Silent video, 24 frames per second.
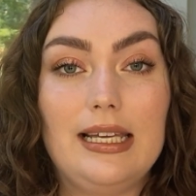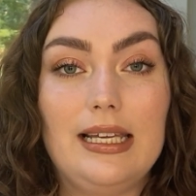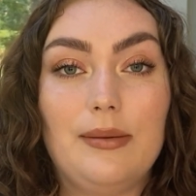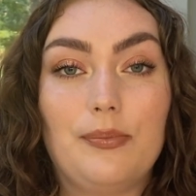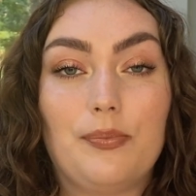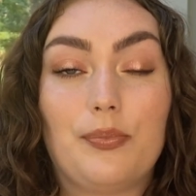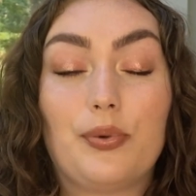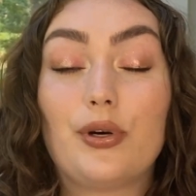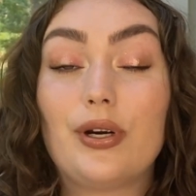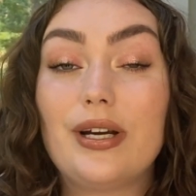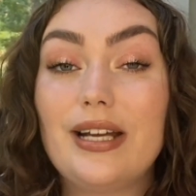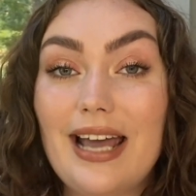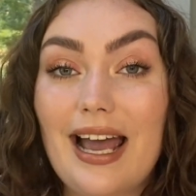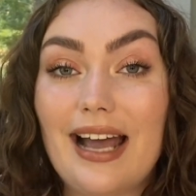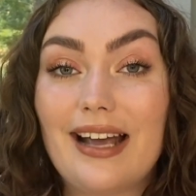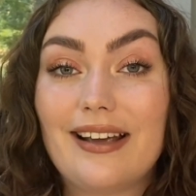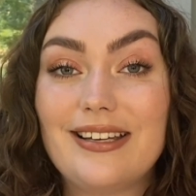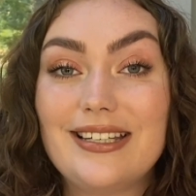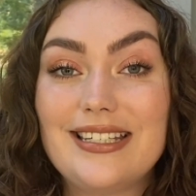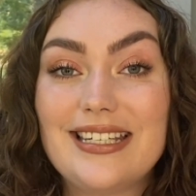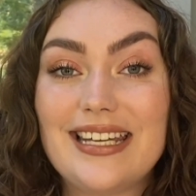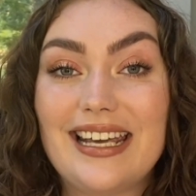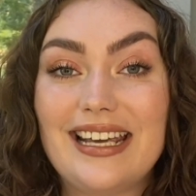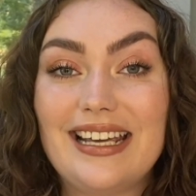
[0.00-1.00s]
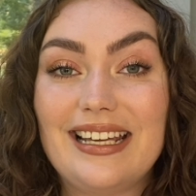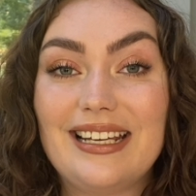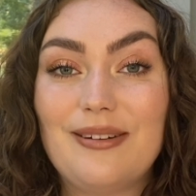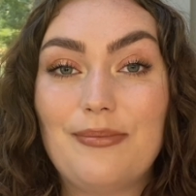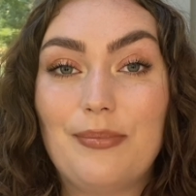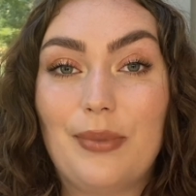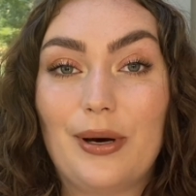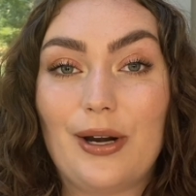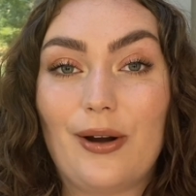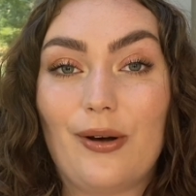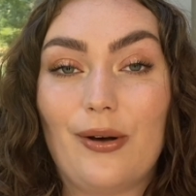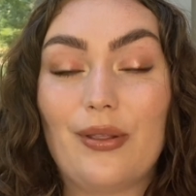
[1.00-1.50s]
Pre-Accutane,
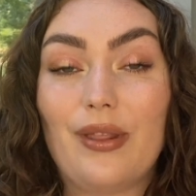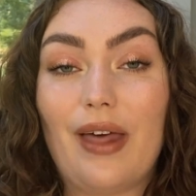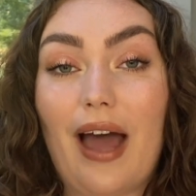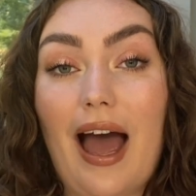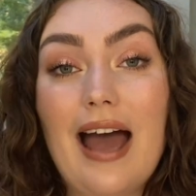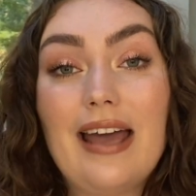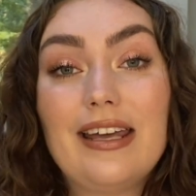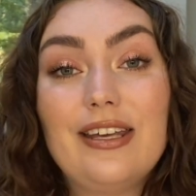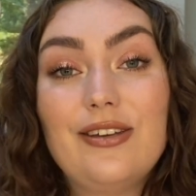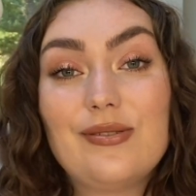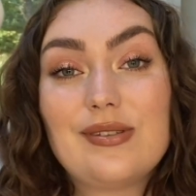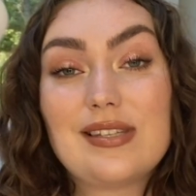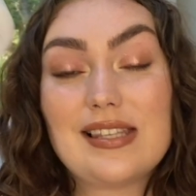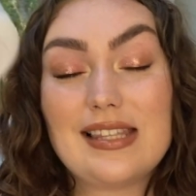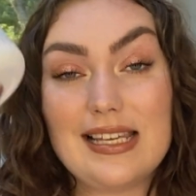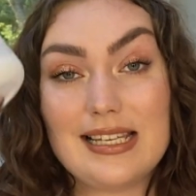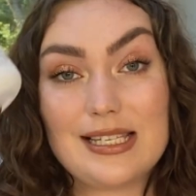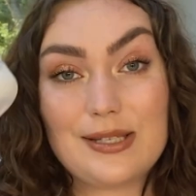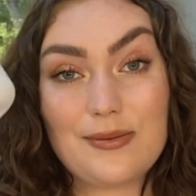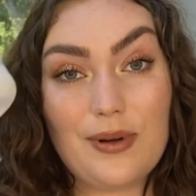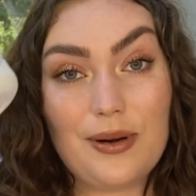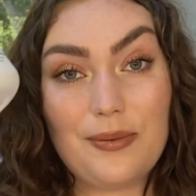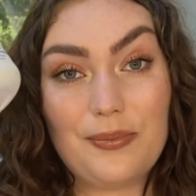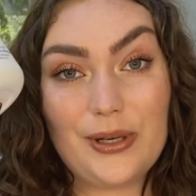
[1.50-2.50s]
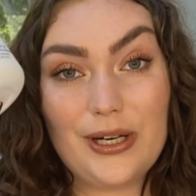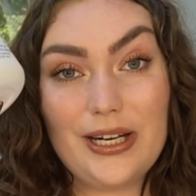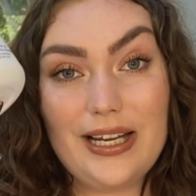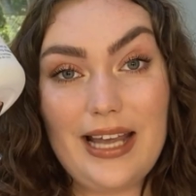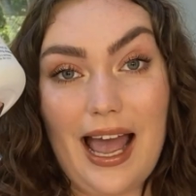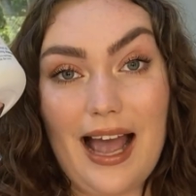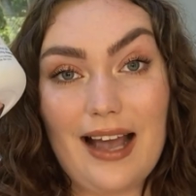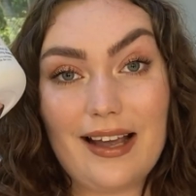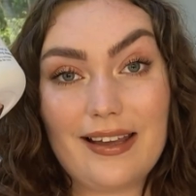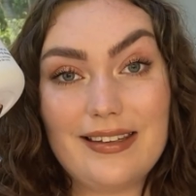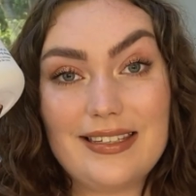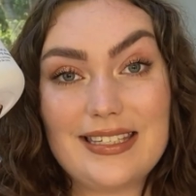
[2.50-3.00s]
but I use this one
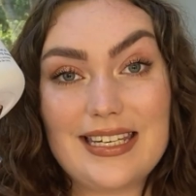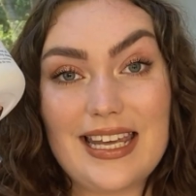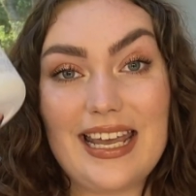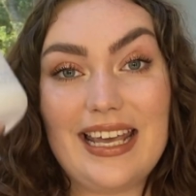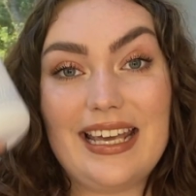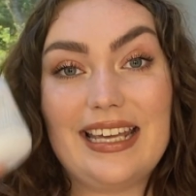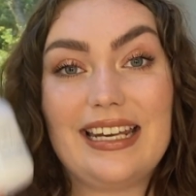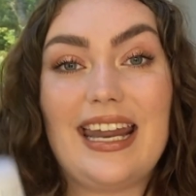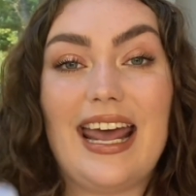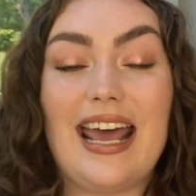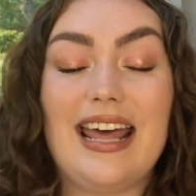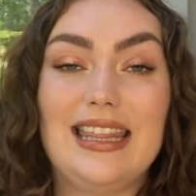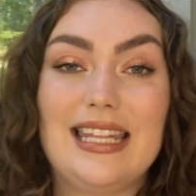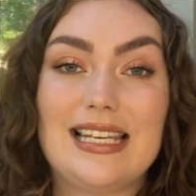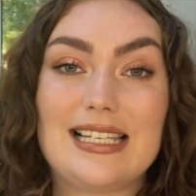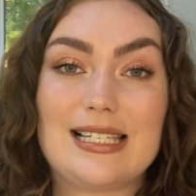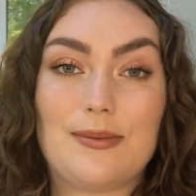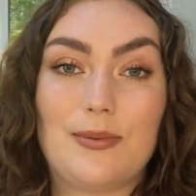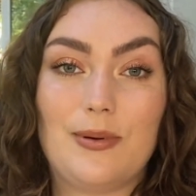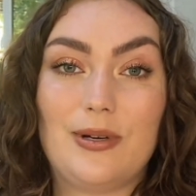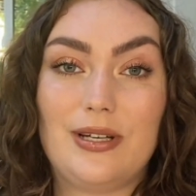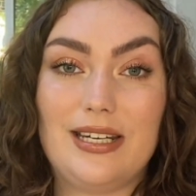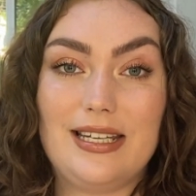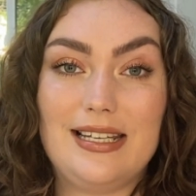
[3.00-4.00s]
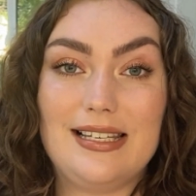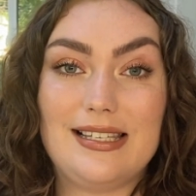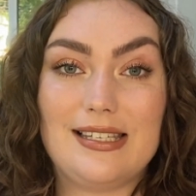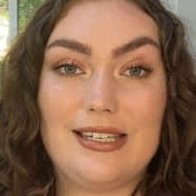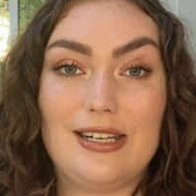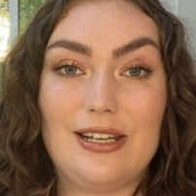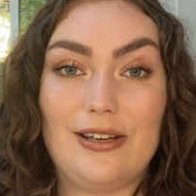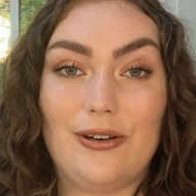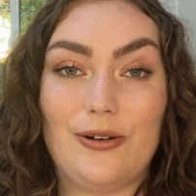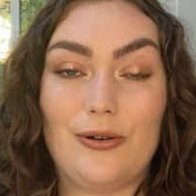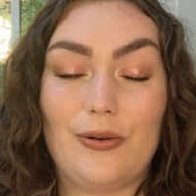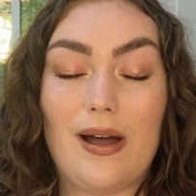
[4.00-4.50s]
pre-Accutane and this one is
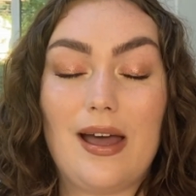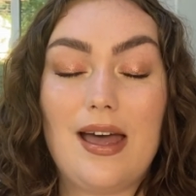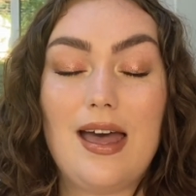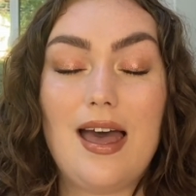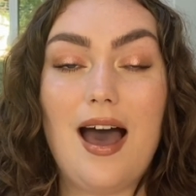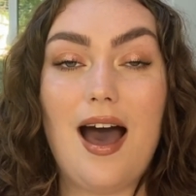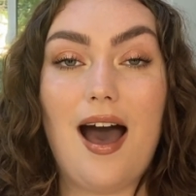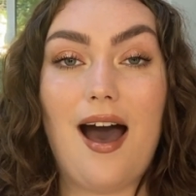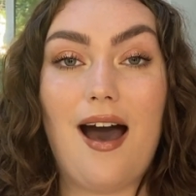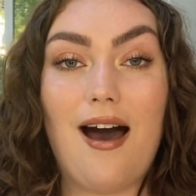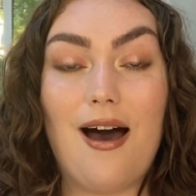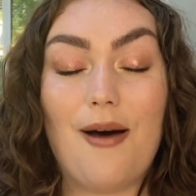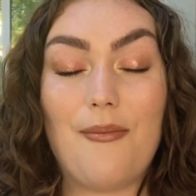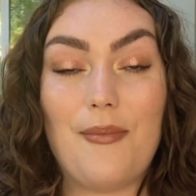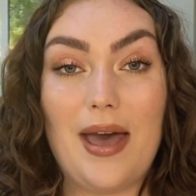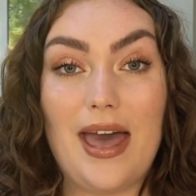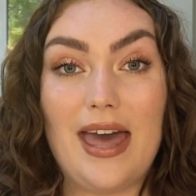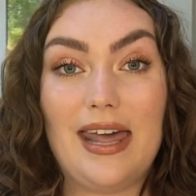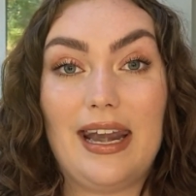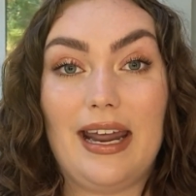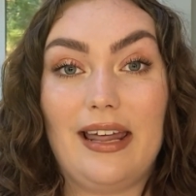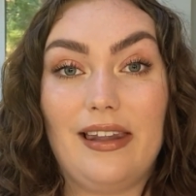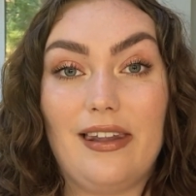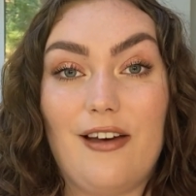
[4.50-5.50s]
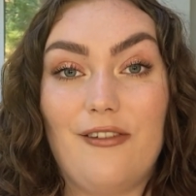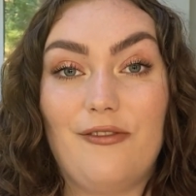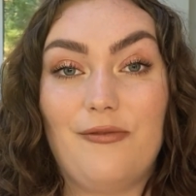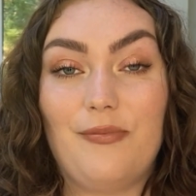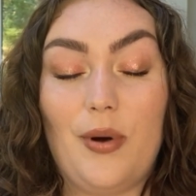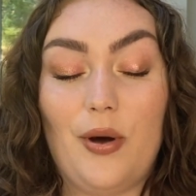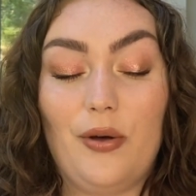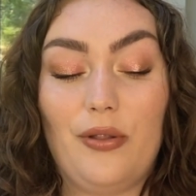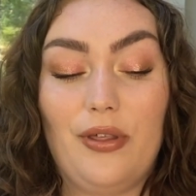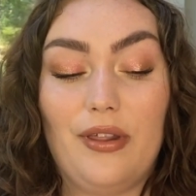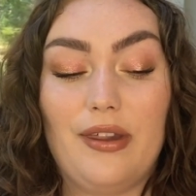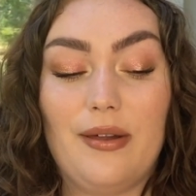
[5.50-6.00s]
new, and I love
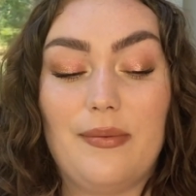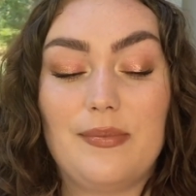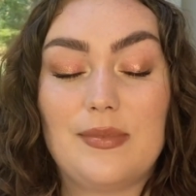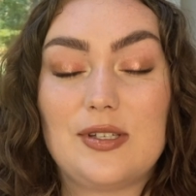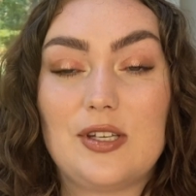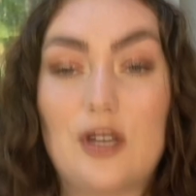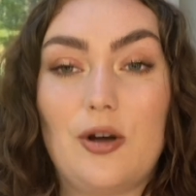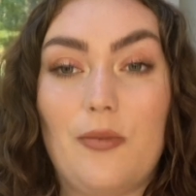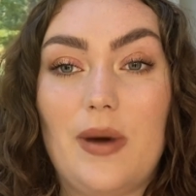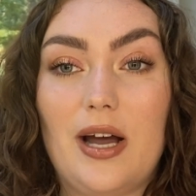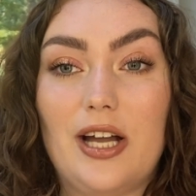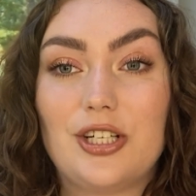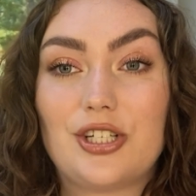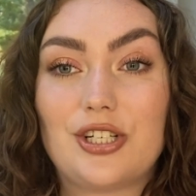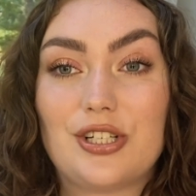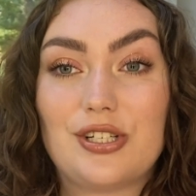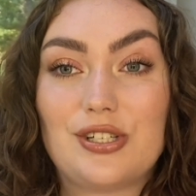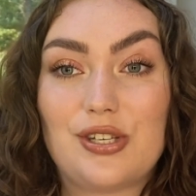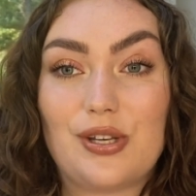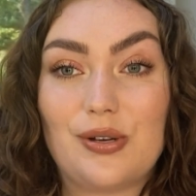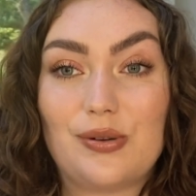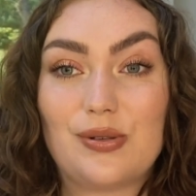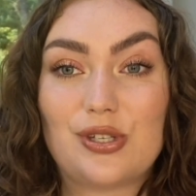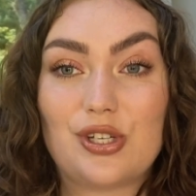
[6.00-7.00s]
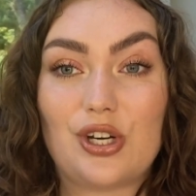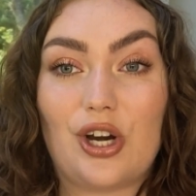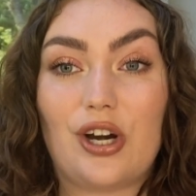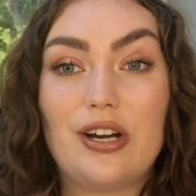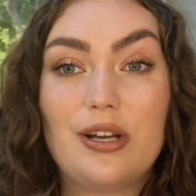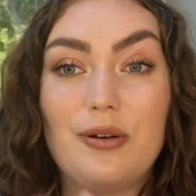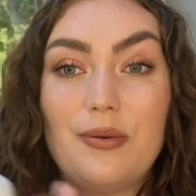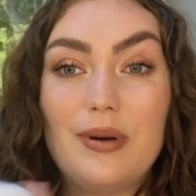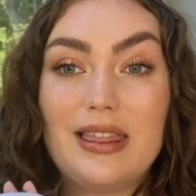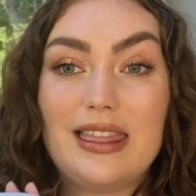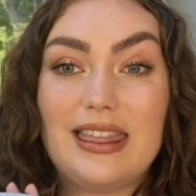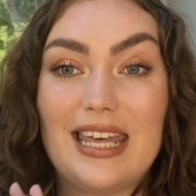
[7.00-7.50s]
both of them so much. So
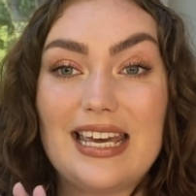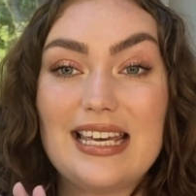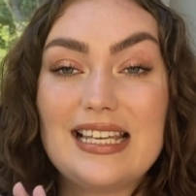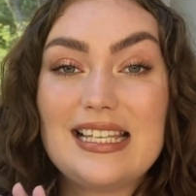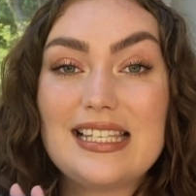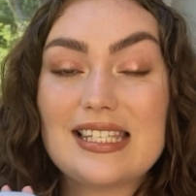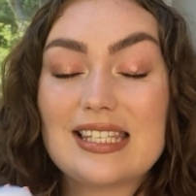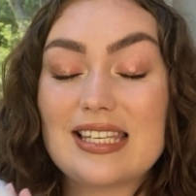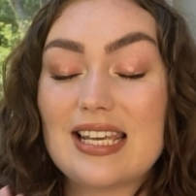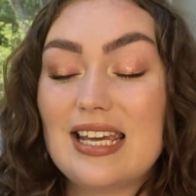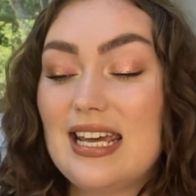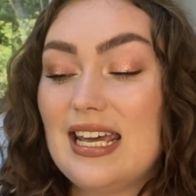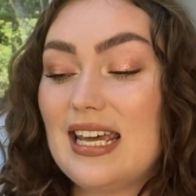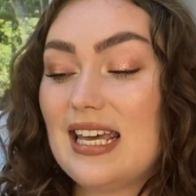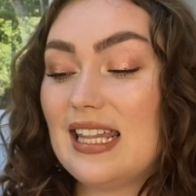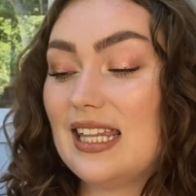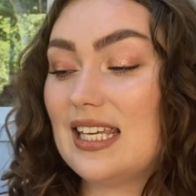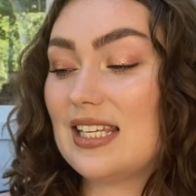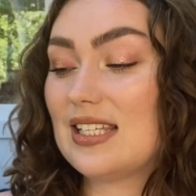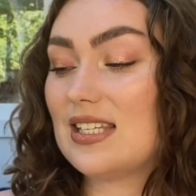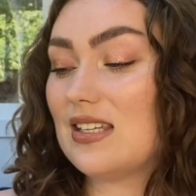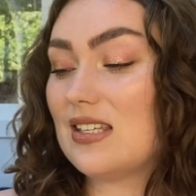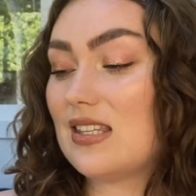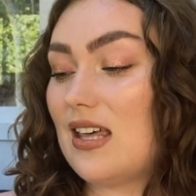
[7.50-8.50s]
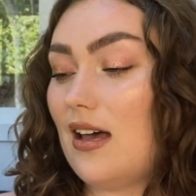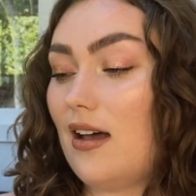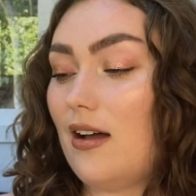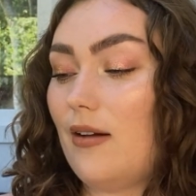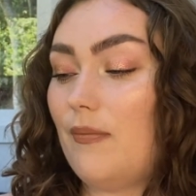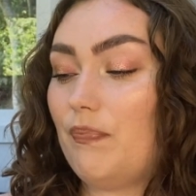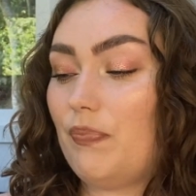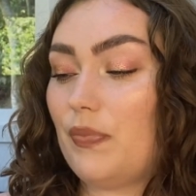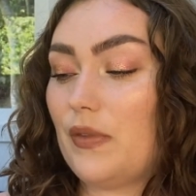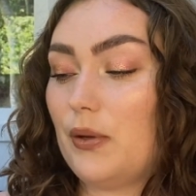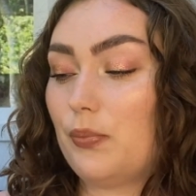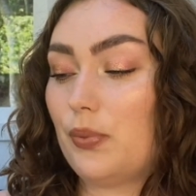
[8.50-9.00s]
starting with this is
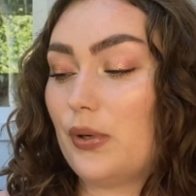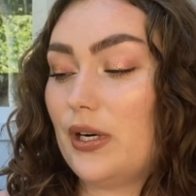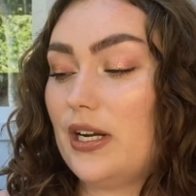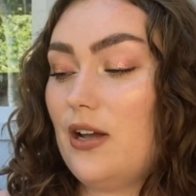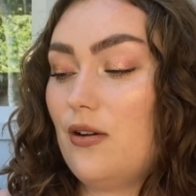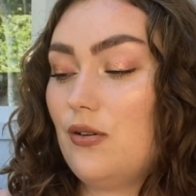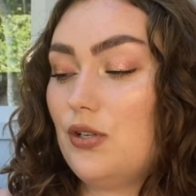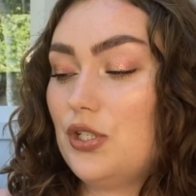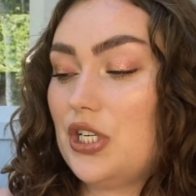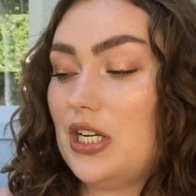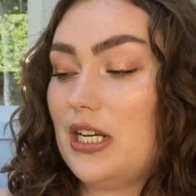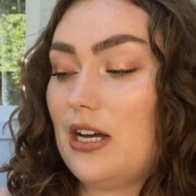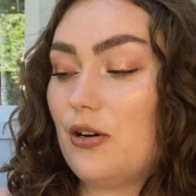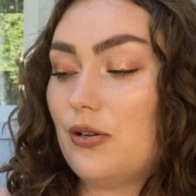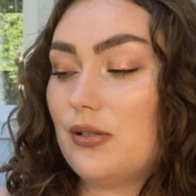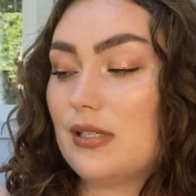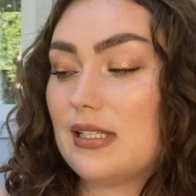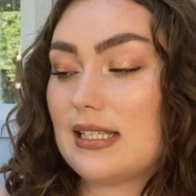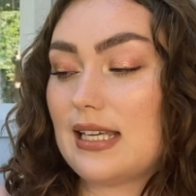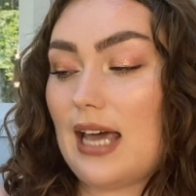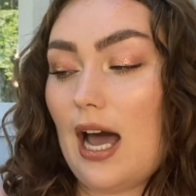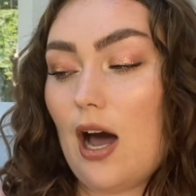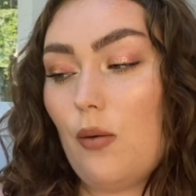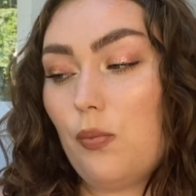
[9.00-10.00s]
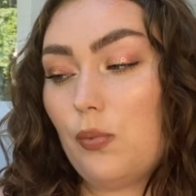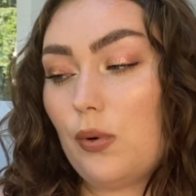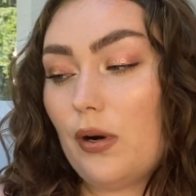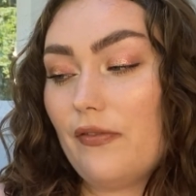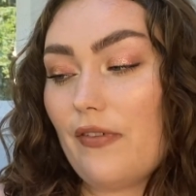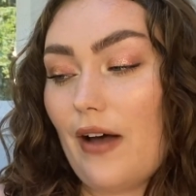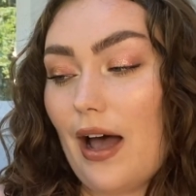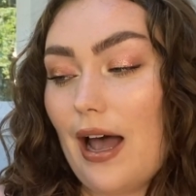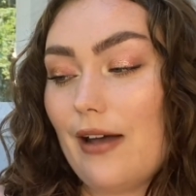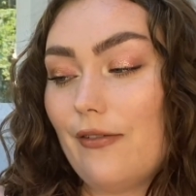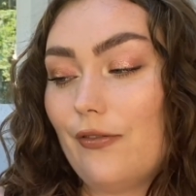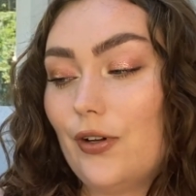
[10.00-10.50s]
the Briogeo Scalp
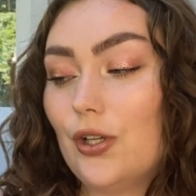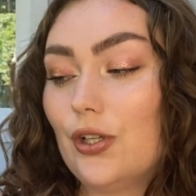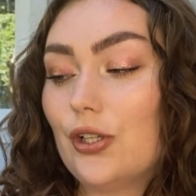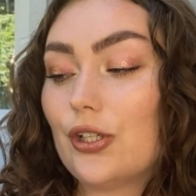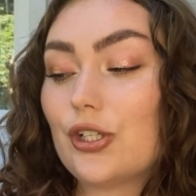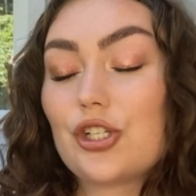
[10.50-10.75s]
Revival